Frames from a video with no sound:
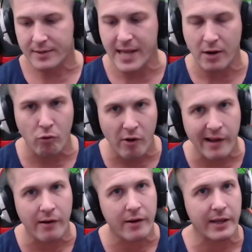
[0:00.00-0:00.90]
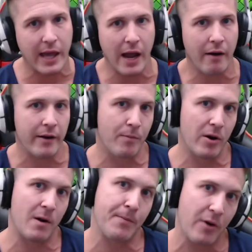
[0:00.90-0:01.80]
Take real good care of you,
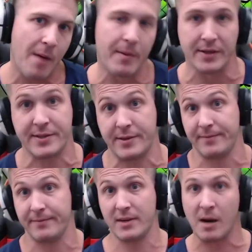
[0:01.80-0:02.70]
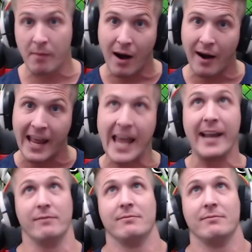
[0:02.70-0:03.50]
bro. I promise. Come on in.